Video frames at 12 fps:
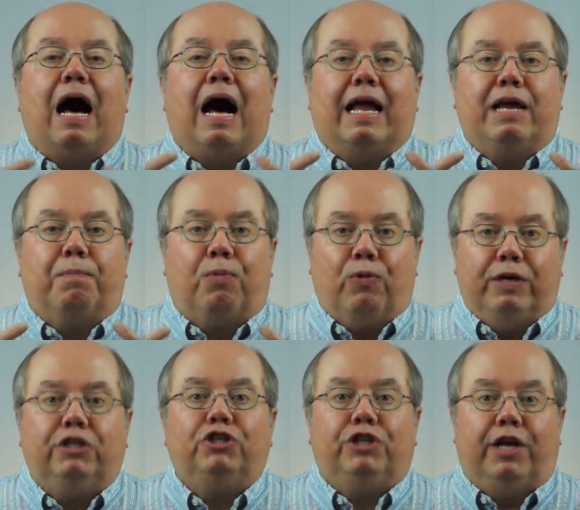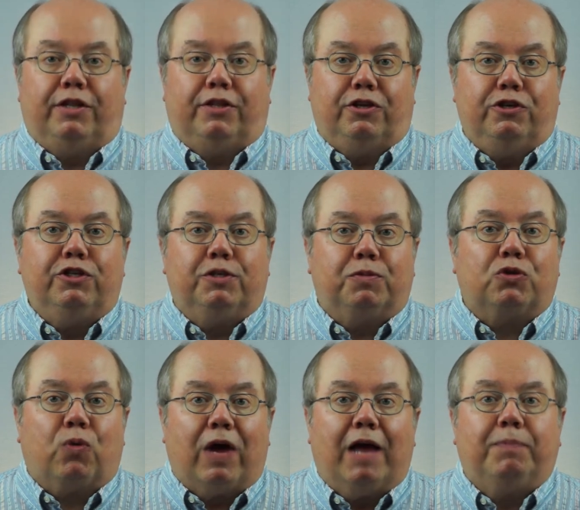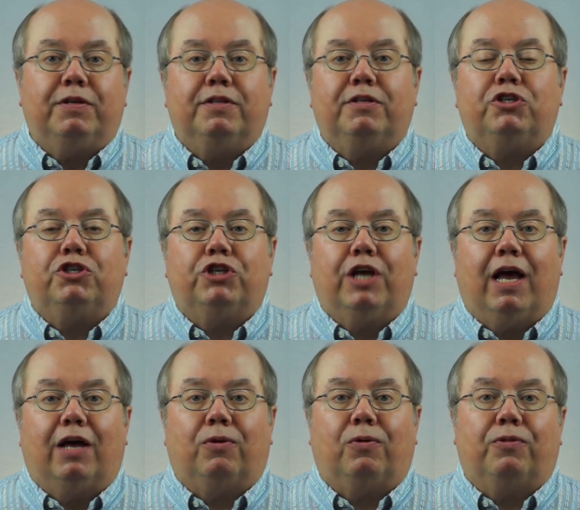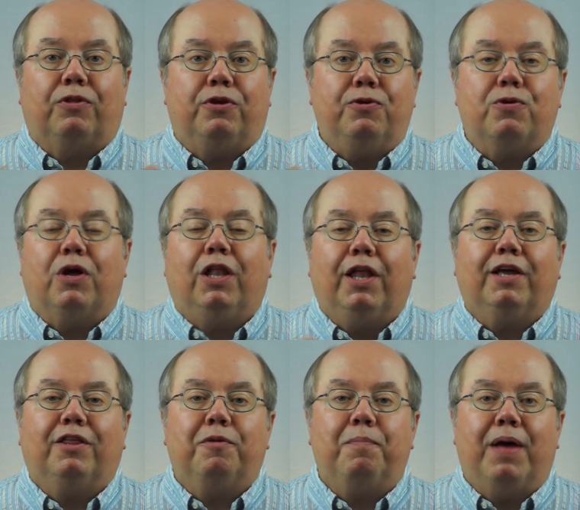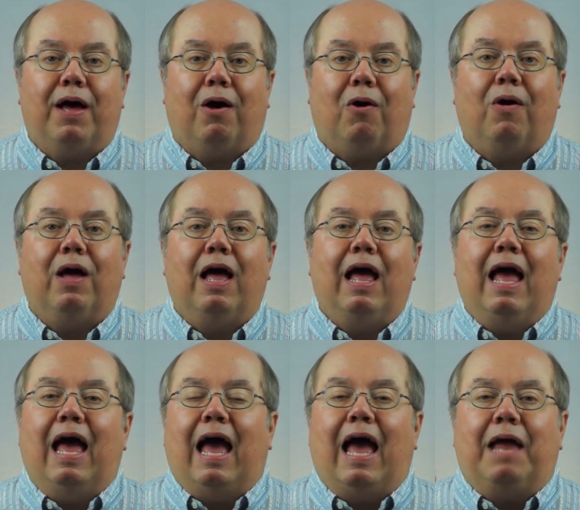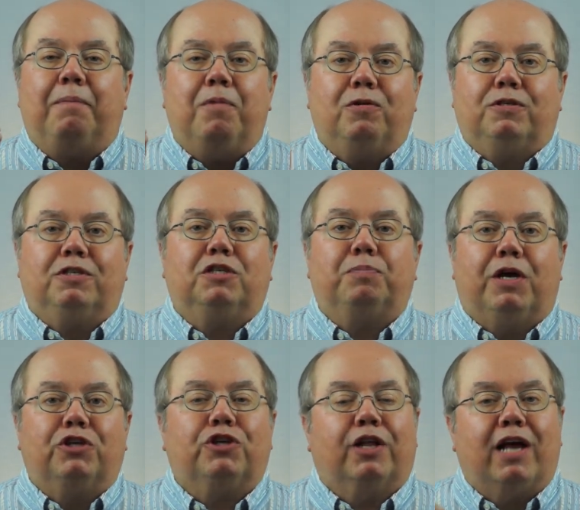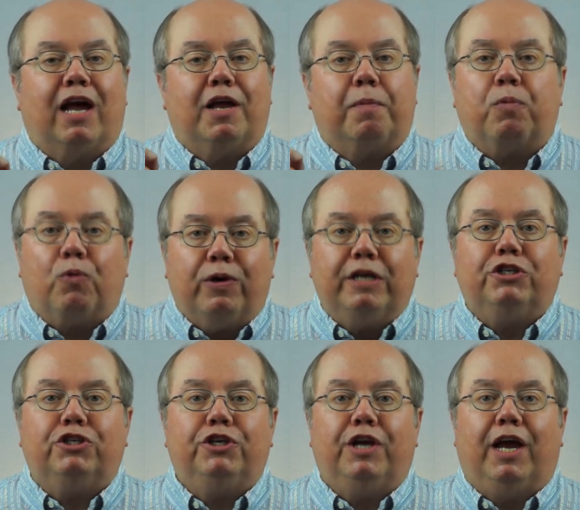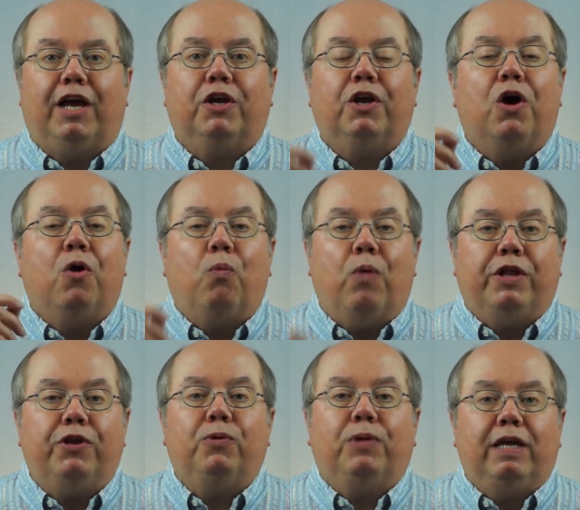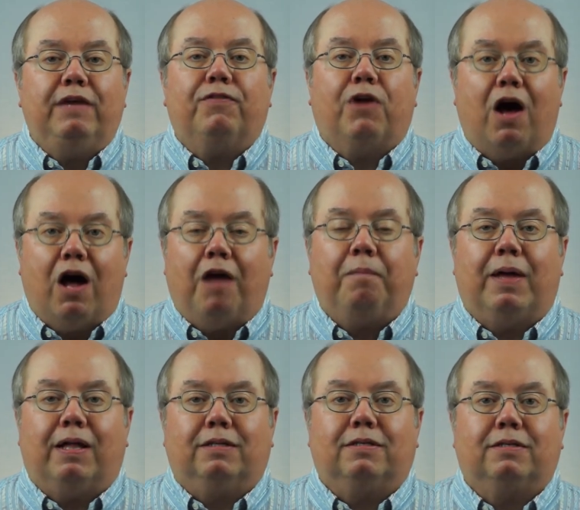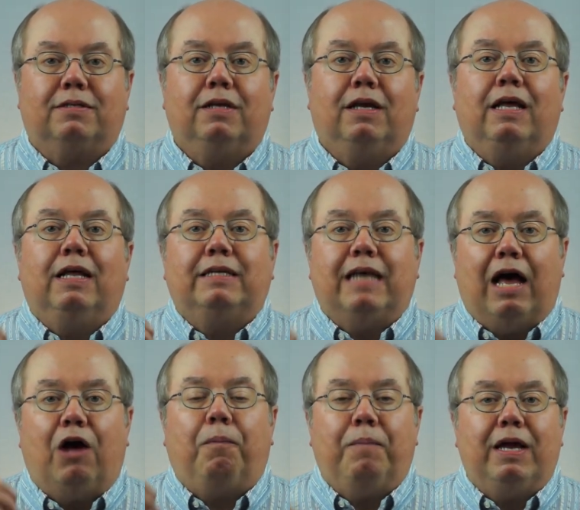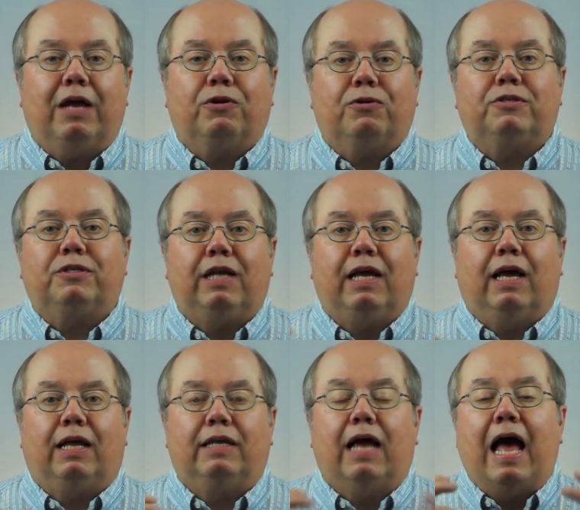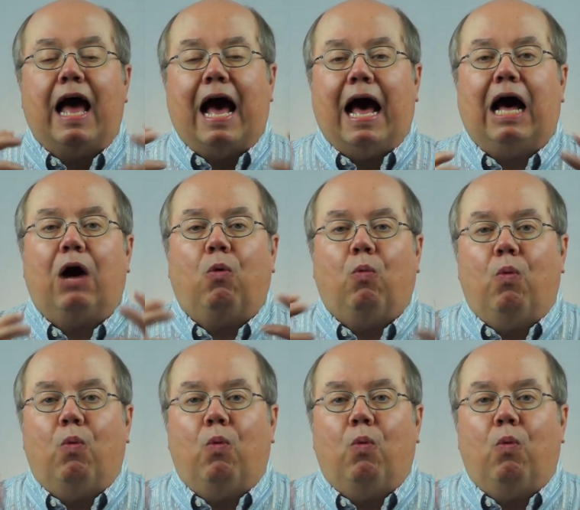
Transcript: I appreciate that you subscribe to this channel, that you click the bell, and most especially, I appreciate when you leave comments to help me understand how